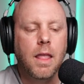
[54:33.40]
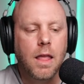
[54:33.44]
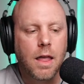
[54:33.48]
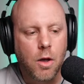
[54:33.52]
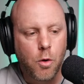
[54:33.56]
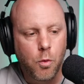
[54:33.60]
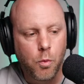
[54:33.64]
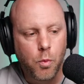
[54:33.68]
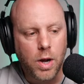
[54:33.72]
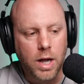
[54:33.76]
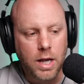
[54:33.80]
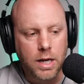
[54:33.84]

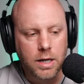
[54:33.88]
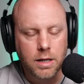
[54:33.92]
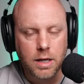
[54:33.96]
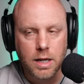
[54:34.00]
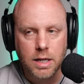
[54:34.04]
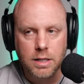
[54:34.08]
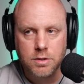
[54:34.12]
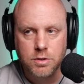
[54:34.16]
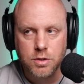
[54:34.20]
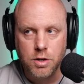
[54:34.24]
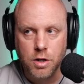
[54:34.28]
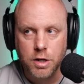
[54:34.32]
when
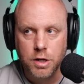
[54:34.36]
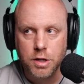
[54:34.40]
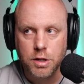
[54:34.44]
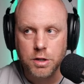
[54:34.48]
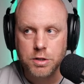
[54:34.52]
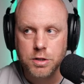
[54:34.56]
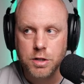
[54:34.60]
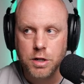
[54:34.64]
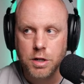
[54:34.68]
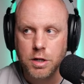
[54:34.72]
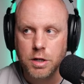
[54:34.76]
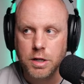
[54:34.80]
starting your
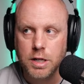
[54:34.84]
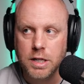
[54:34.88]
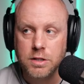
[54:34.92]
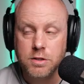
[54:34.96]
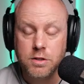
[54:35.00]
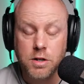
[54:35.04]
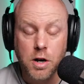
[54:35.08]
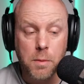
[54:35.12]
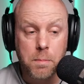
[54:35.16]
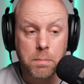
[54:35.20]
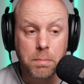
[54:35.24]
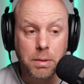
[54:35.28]
turn and
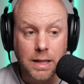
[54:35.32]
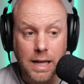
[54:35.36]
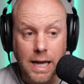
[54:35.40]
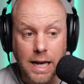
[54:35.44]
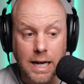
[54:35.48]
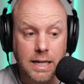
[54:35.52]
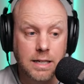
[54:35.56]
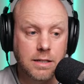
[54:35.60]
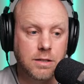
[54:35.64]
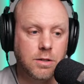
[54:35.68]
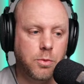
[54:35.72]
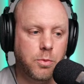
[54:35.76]
start
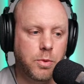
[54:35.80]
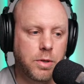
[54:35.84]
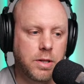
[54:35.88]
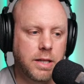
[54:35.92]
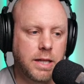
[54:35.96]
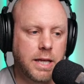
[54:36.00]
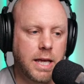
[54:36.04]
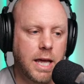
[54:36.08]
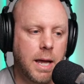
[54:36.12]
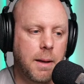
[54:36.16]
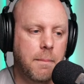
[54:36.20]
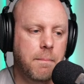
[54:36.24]
planning to win the
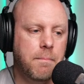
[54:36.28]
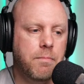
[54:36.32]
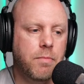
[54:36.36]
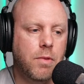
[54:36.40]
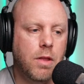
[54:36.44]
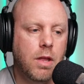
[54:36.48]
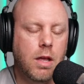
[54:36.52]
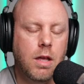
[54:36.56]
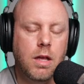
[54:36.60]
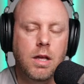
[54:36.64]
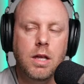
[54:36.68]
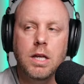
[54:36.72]
game.
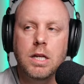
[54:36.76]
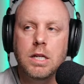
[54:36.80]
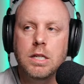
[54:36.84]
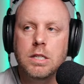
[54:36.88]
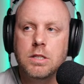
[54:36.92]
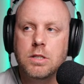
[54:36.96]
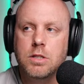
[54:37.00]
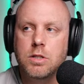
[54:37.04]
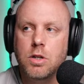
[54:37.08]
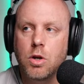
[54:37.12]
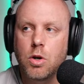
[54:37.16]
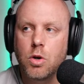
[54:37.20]

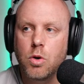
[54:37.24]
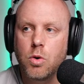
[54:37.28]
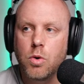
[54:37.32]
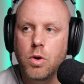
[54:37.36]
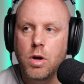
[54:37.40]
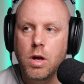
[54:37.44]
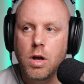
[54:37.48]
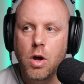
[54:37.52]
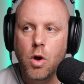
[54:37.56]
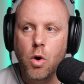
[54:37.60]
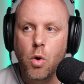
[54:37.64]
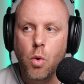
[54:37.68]
So
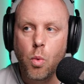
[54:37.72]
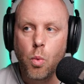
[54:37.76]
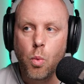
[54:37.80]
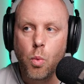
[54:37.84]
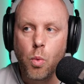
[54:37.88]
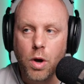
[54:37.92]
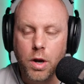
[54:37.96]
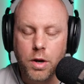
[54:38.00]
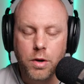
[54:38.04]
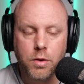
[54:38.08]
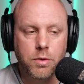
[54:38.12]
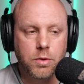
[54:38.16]

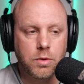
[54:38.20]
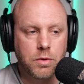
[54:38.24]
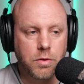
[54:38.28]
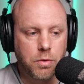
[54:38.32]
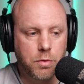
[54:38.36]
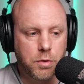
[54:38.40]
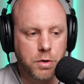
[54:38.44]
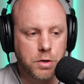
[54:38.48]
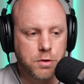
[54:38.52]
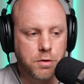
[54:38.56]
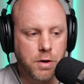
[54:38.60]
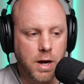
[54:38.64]
what are those
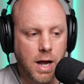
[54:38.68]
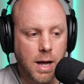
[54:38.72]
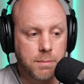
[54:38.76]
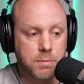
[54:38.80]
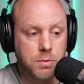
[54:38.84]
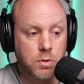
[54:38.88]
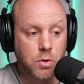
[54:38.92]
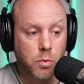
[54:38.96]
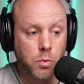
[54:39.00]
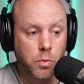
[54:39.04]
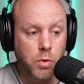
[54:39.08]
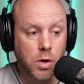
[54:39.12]
three
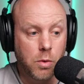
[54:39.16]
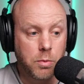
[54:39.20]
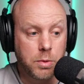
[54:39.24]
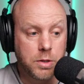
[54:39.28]
traps? Well, we